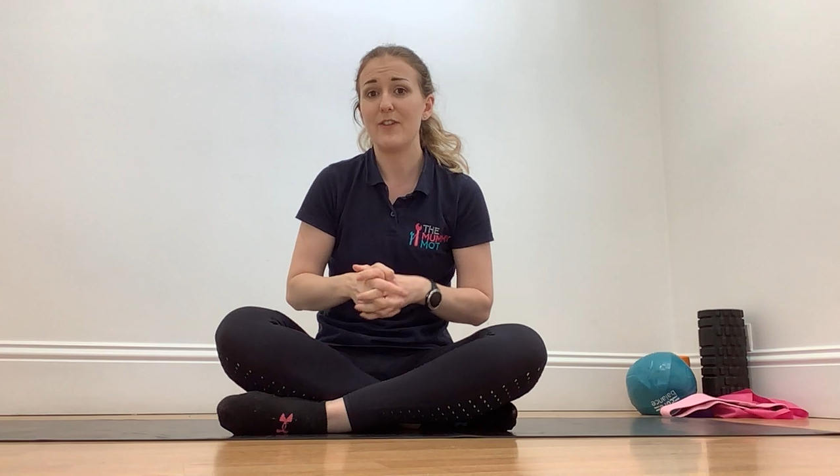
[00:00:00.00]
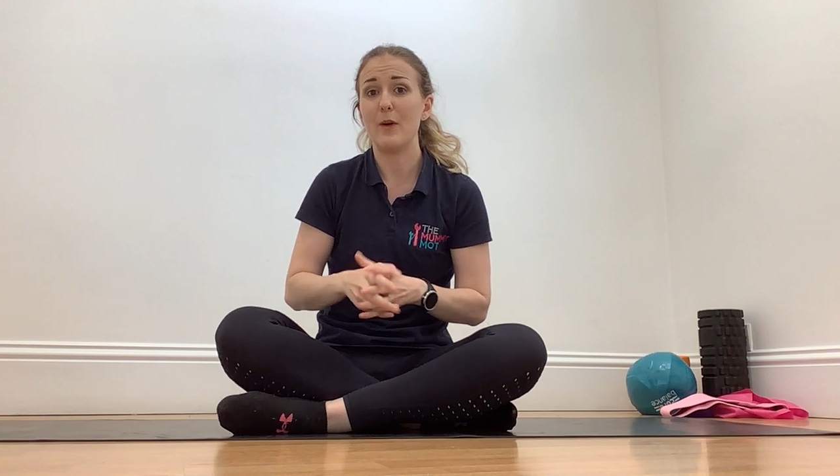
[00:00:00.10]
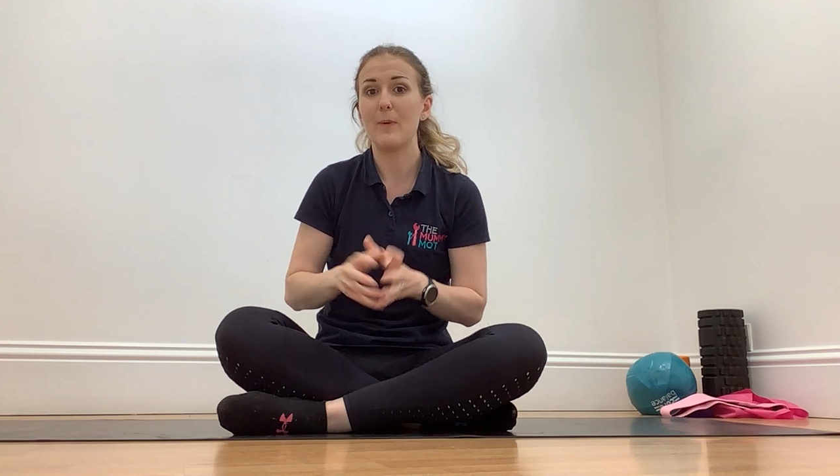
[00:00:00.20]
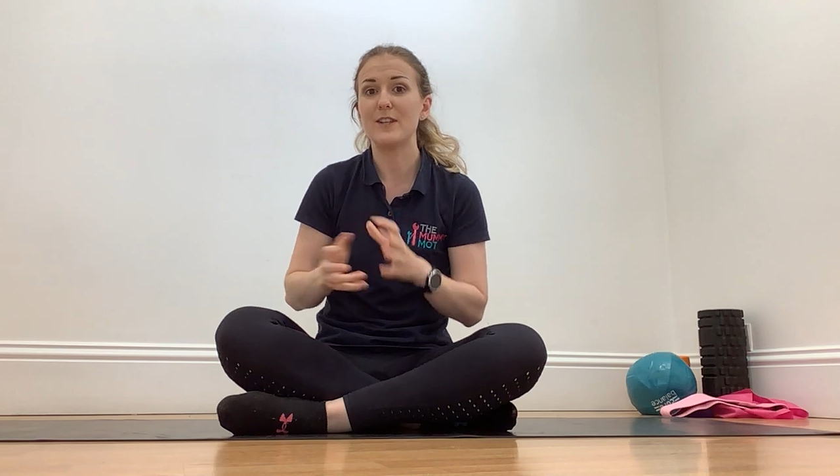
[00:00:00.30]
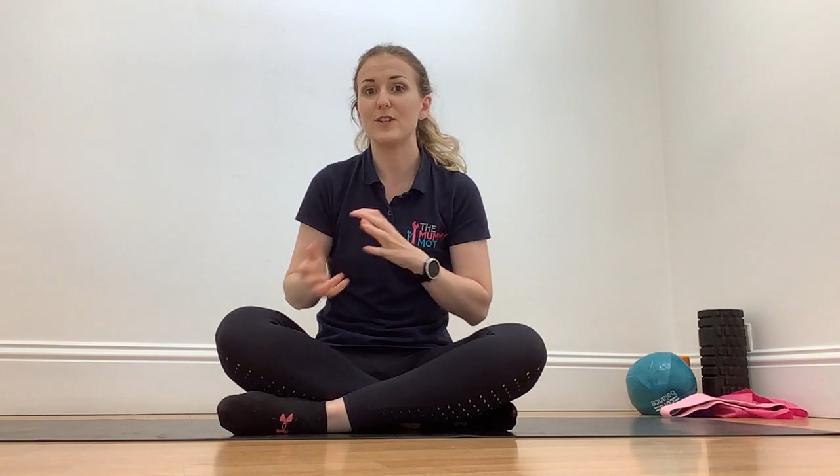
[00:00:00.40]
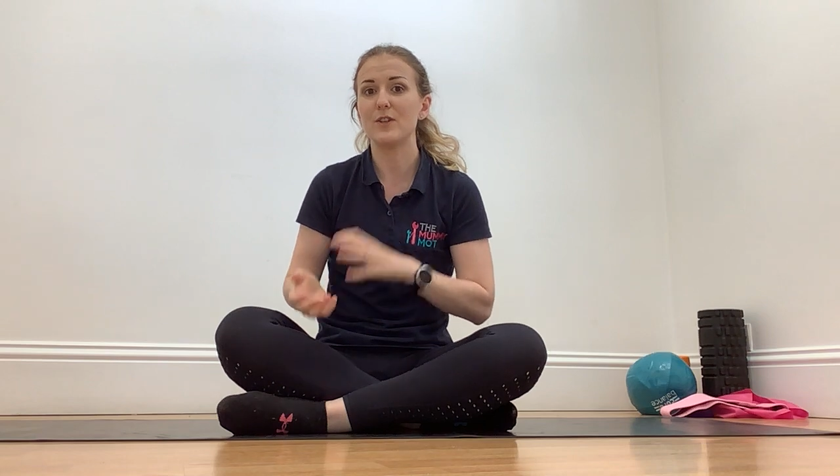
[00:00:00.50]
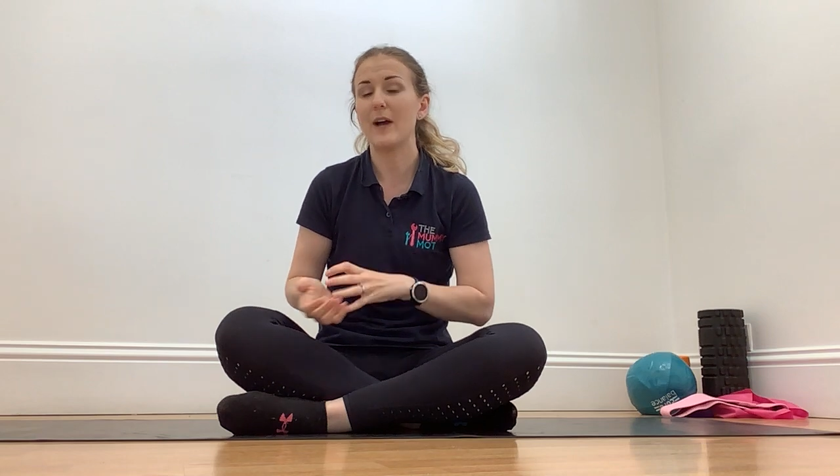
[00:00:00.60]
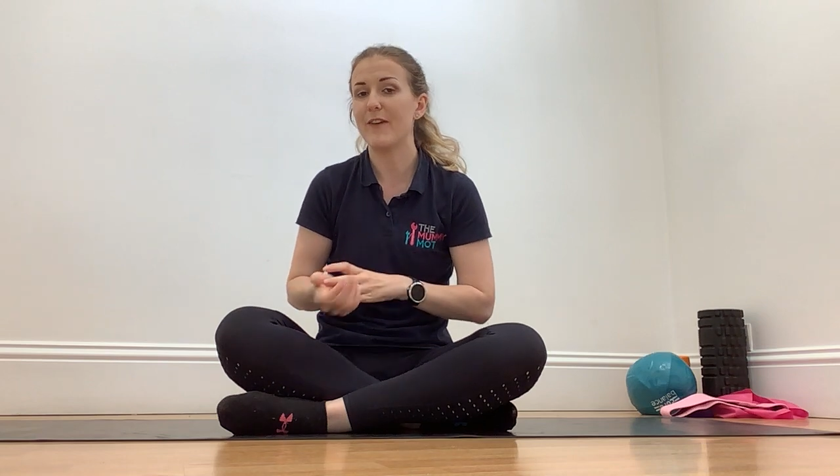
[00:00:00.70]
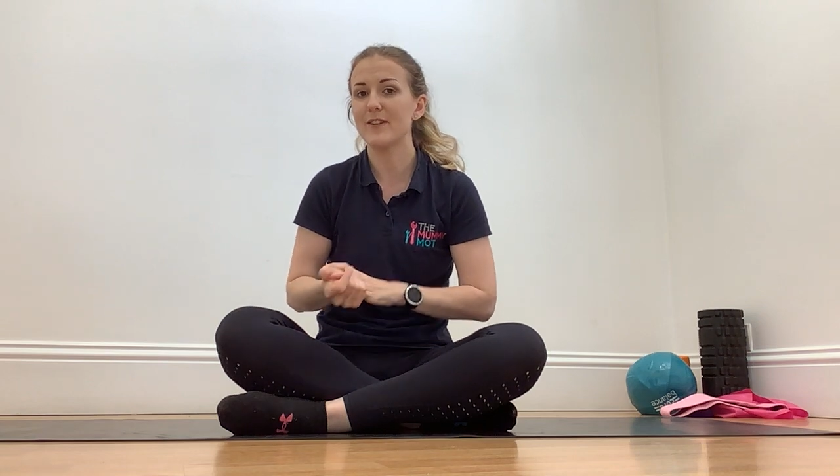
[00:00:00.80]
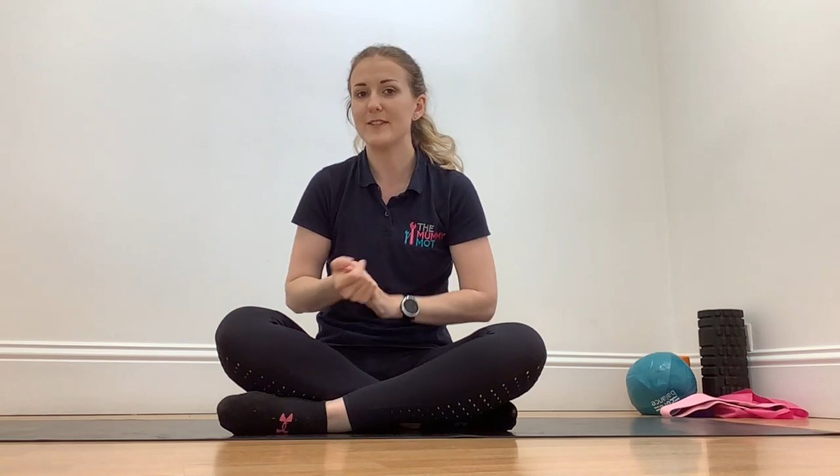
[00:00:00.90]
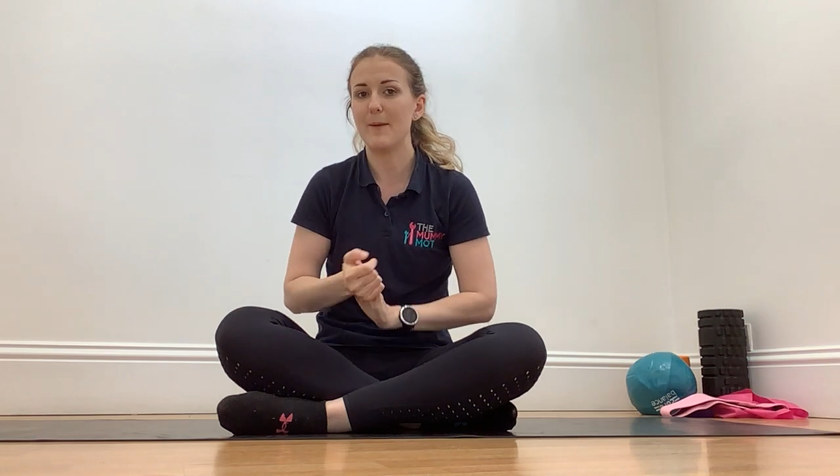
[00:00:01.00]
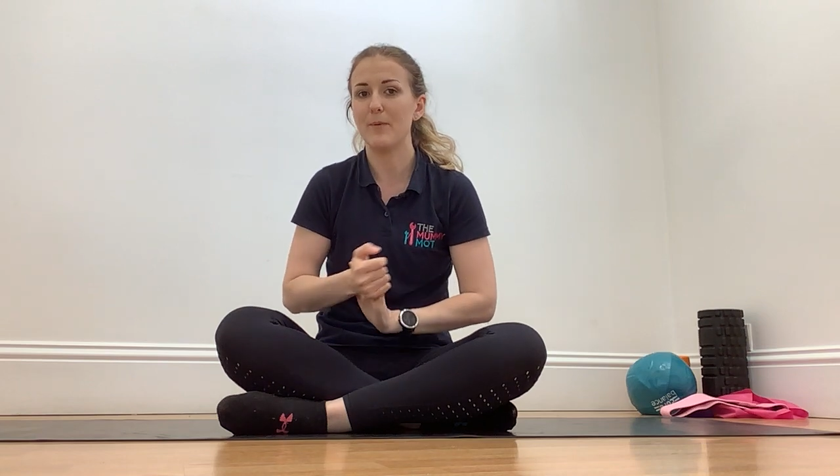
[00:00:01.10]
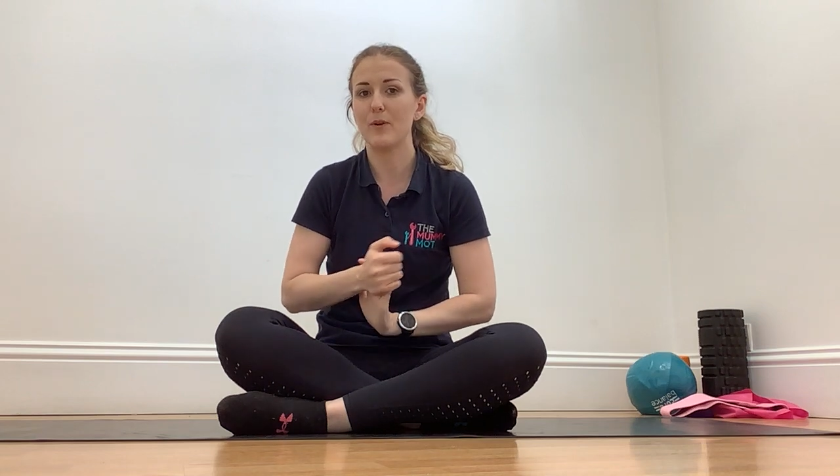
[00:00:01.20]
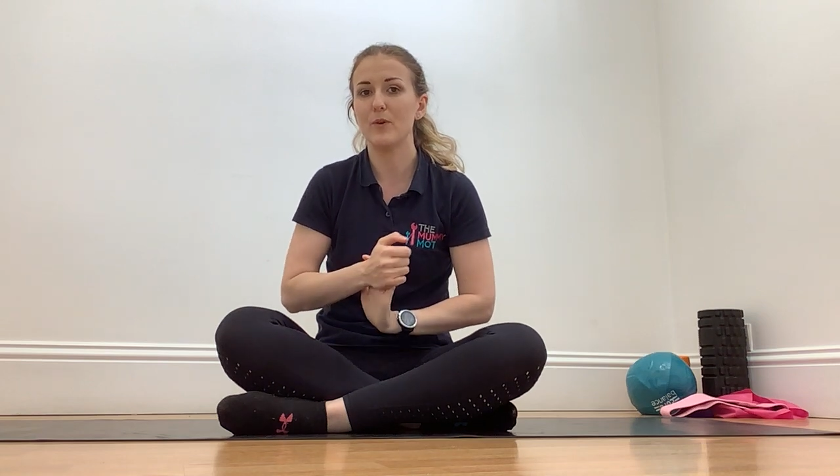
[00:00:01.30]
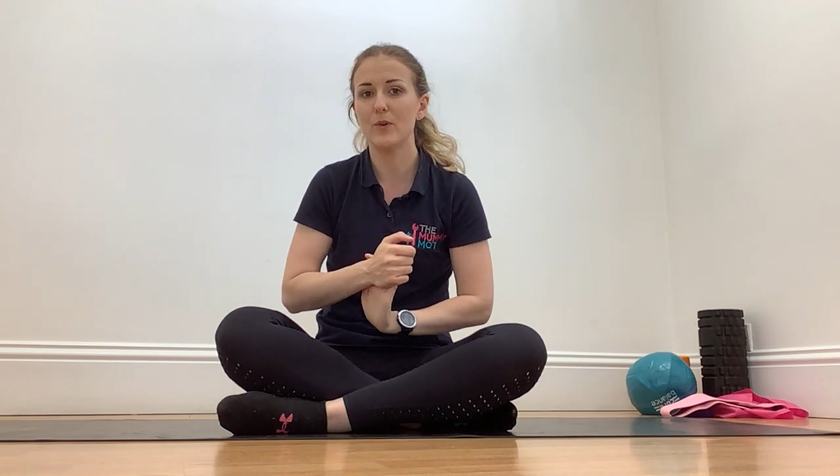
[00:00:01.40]
then we do have a
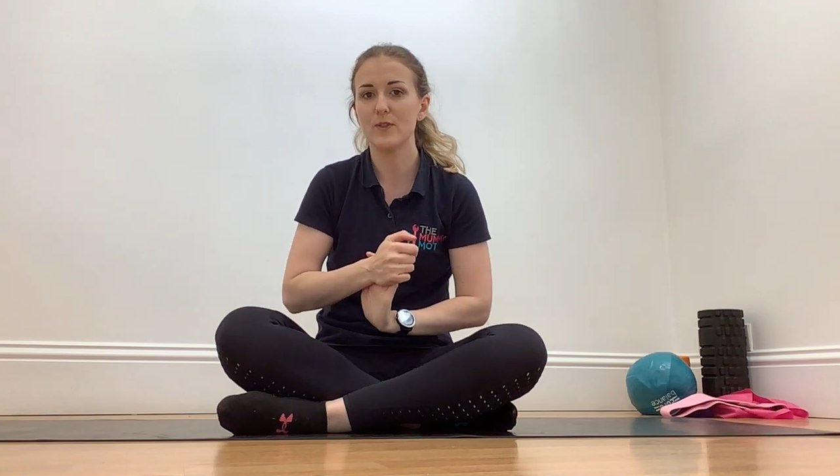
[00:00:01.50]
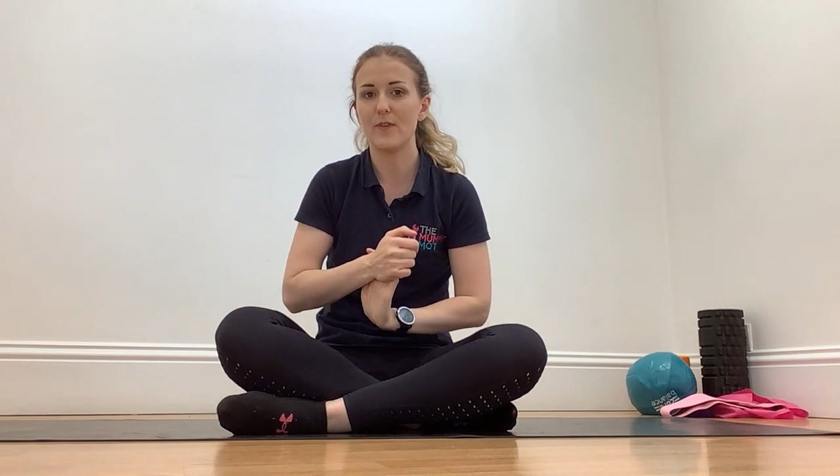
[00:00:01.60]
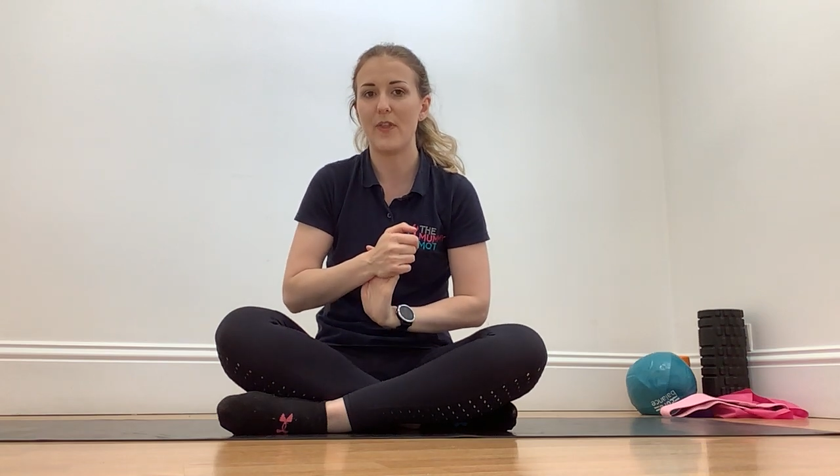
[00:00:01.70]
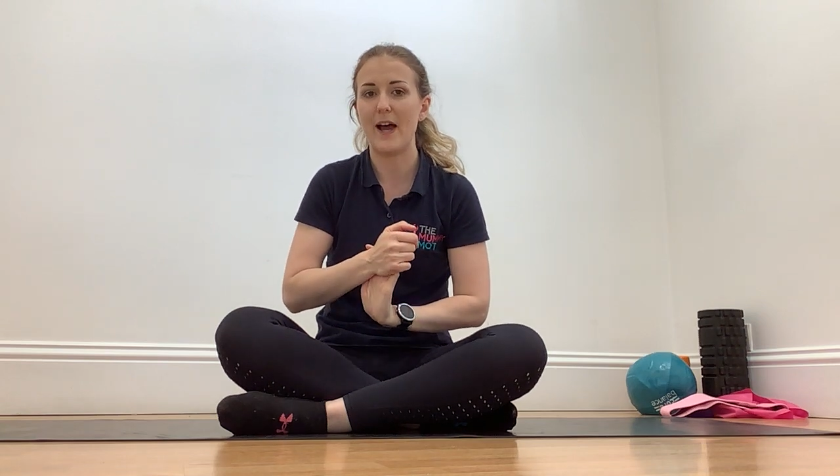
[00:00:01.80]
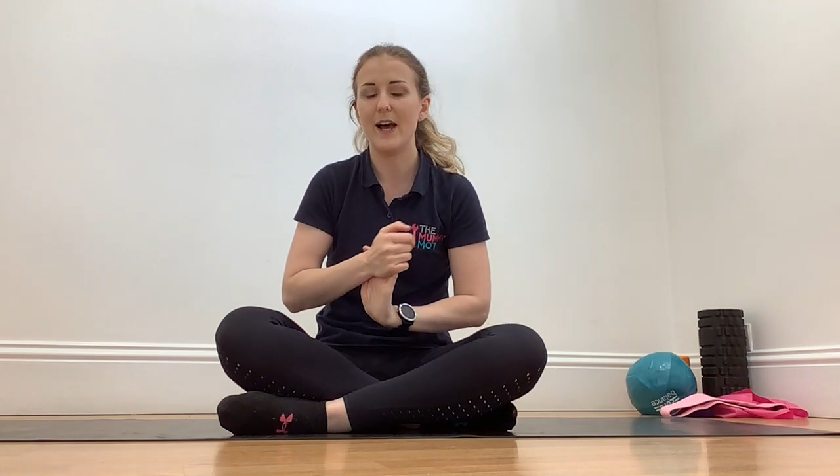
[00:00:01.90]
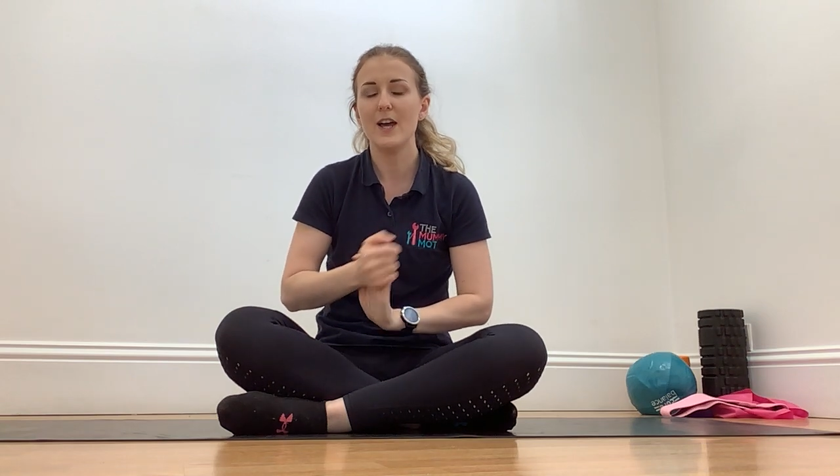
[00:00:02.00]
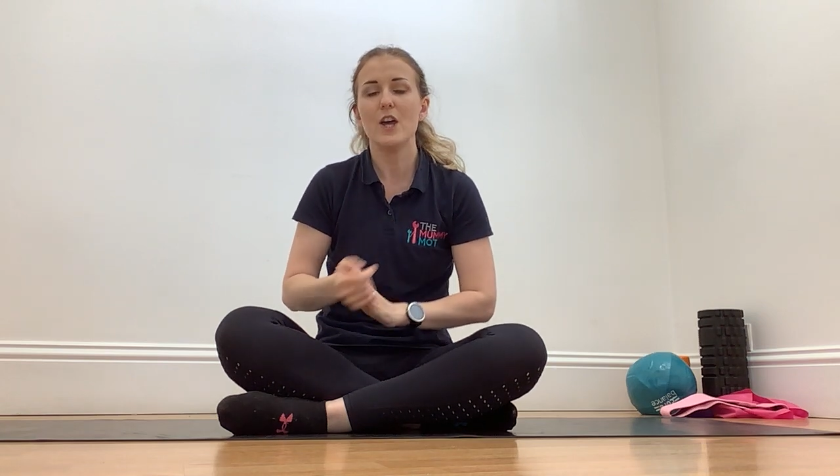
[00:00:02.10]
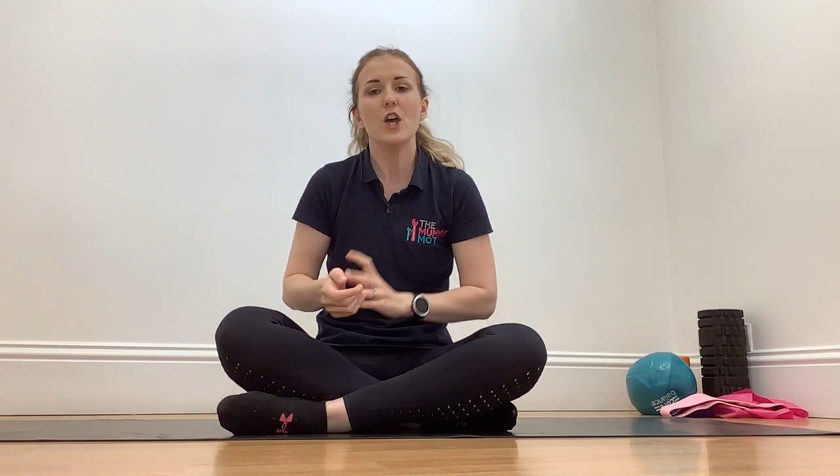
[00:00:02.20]
separate course for that,